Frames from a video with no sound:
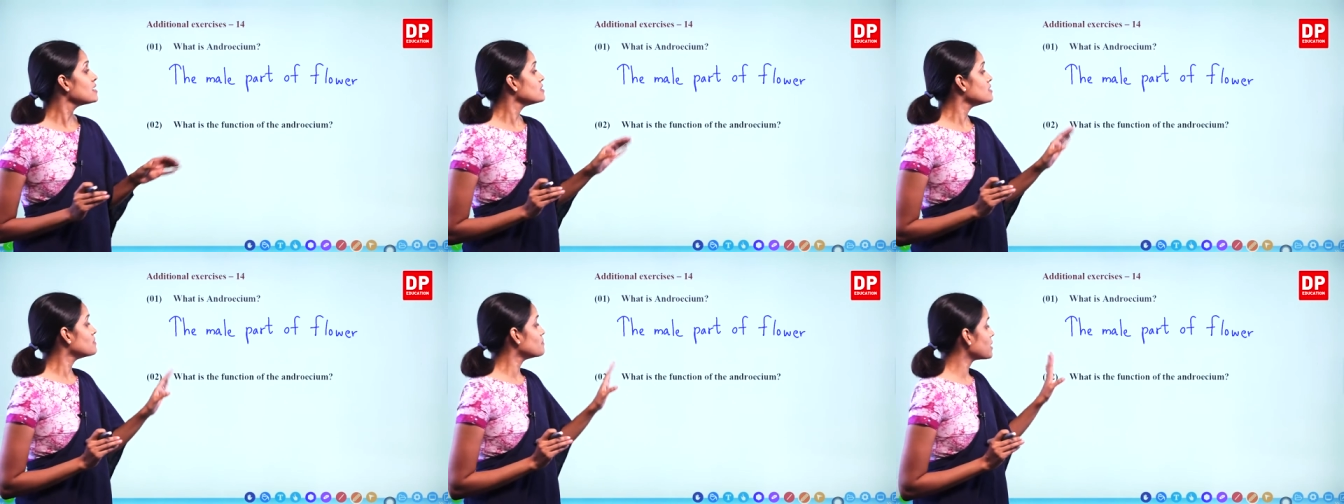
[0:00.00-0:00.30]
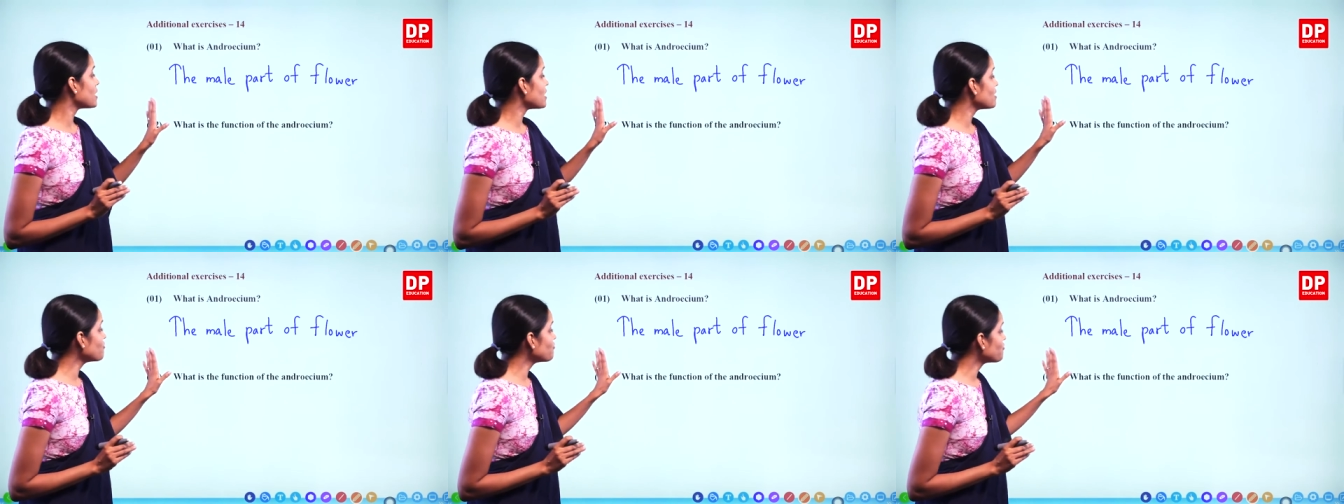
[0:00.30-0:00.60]
The
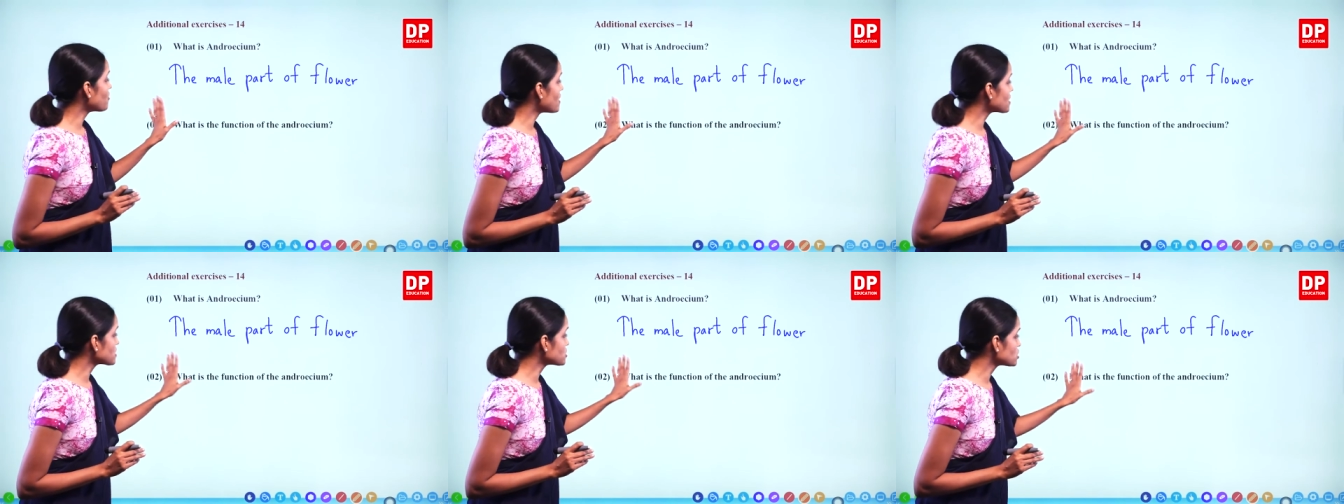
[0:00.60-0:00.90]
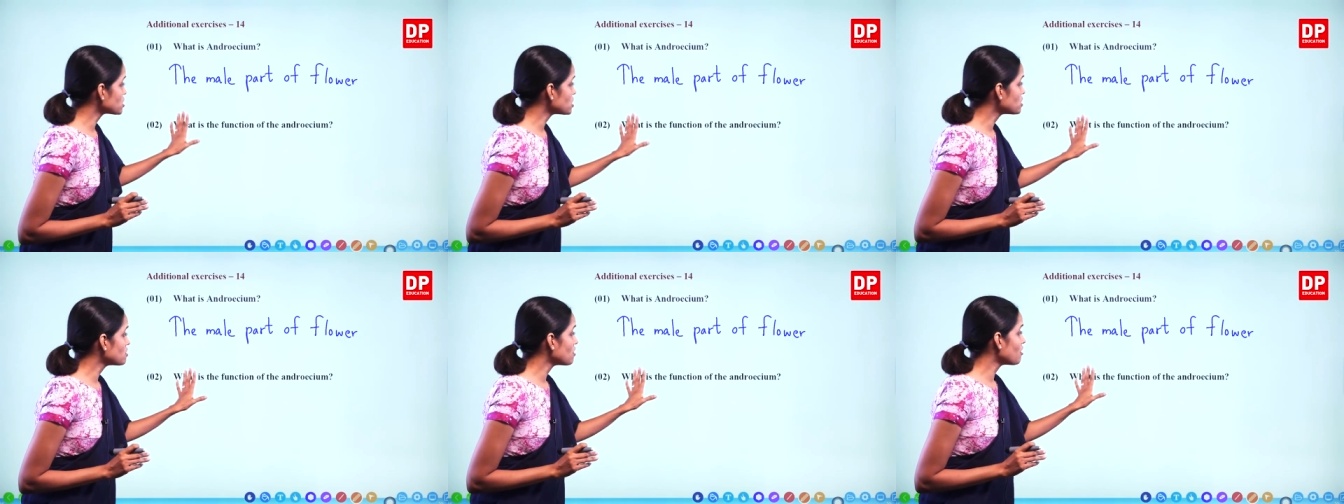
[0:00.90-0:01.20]
main
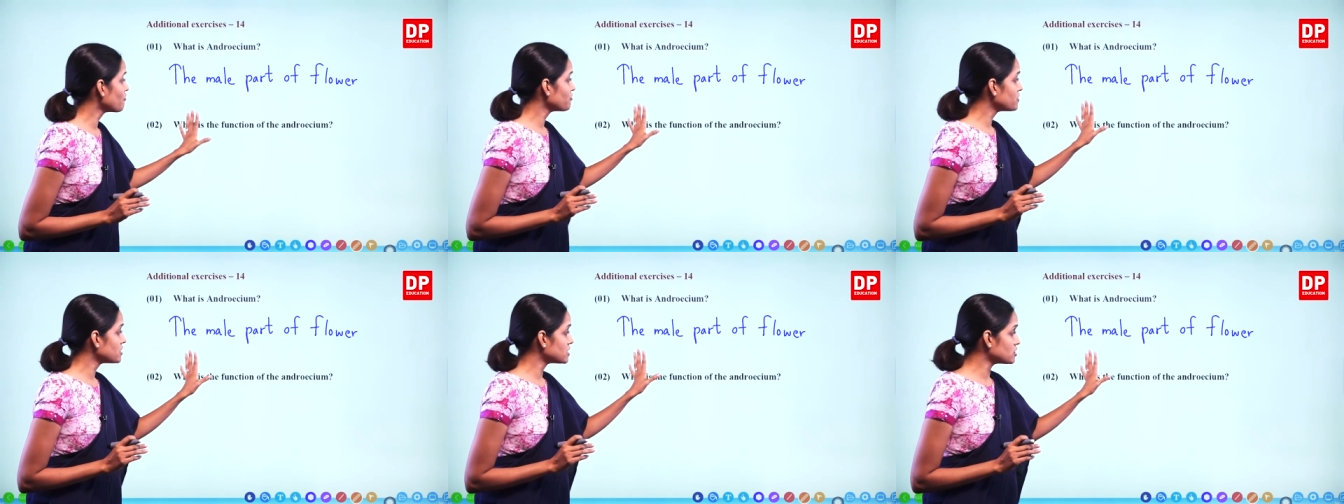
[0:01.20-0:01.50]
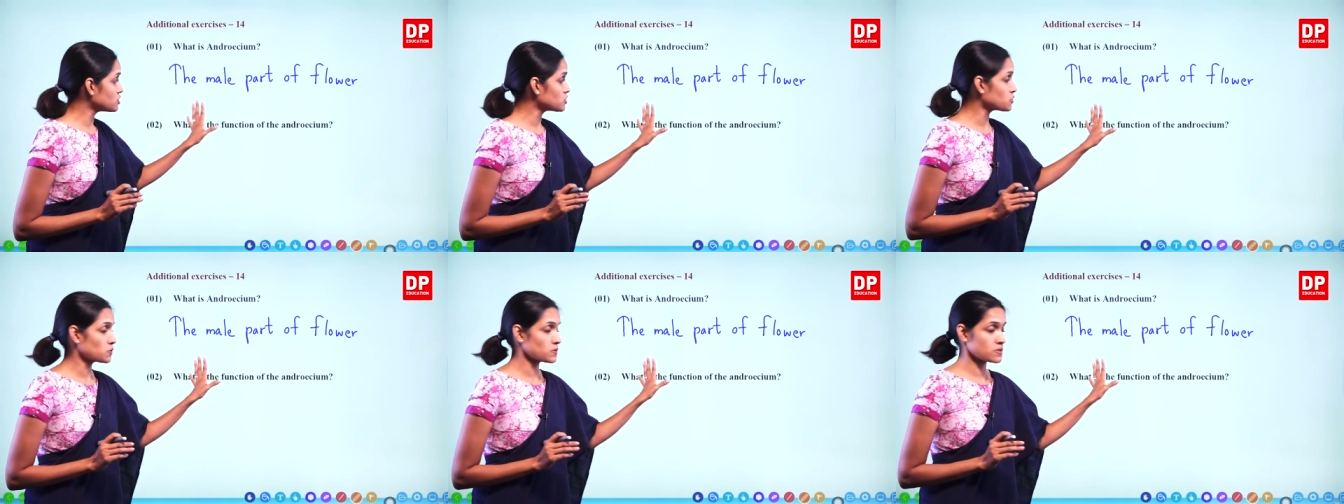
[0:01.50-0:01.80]
function of the
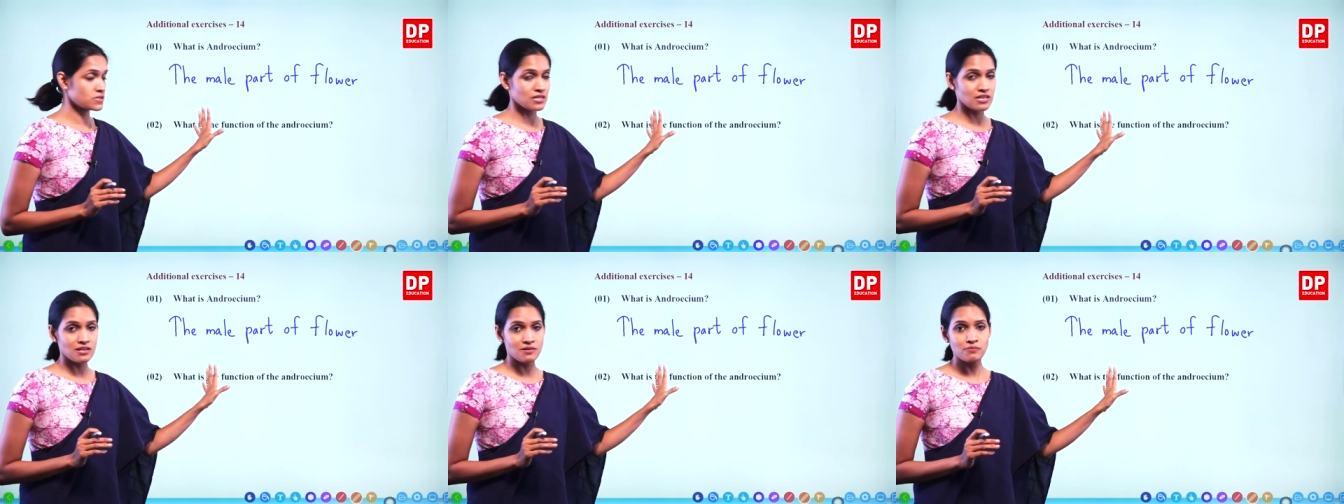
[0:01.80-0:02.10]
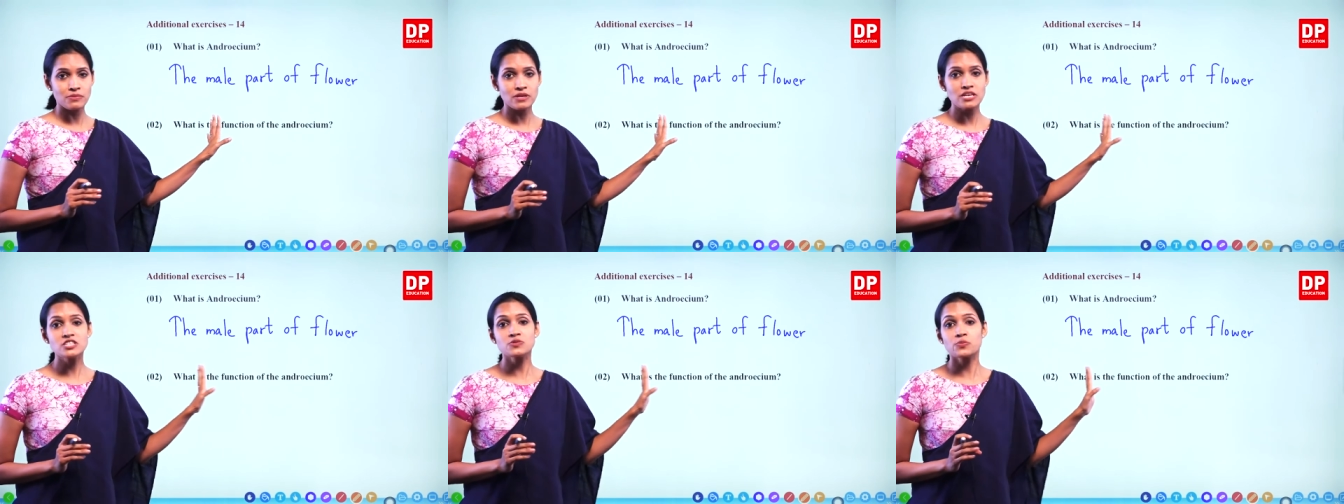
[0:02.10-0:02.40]

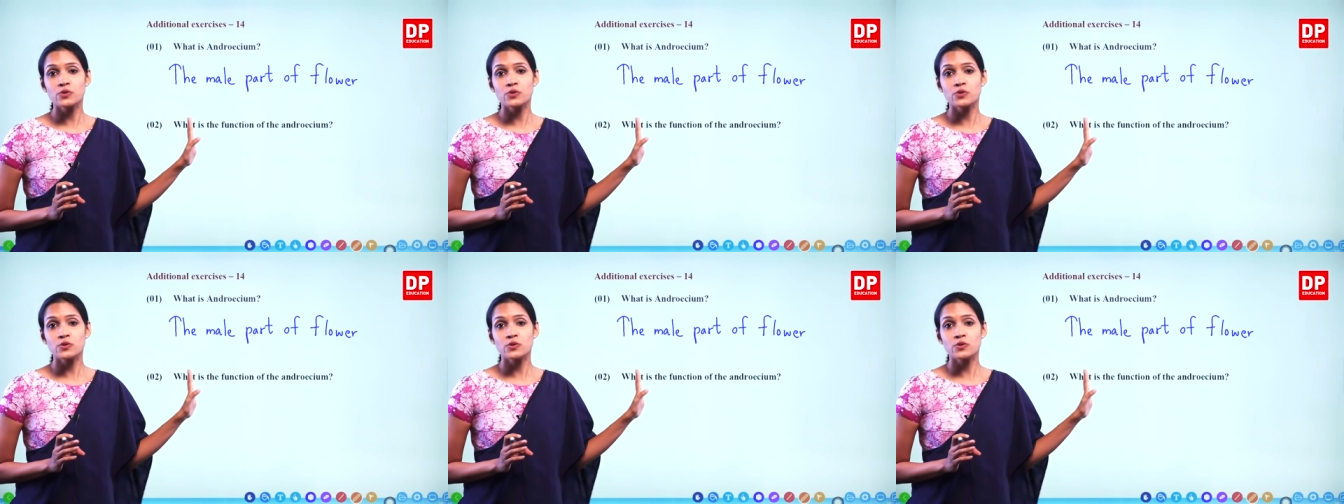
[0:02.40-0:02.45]
androecium is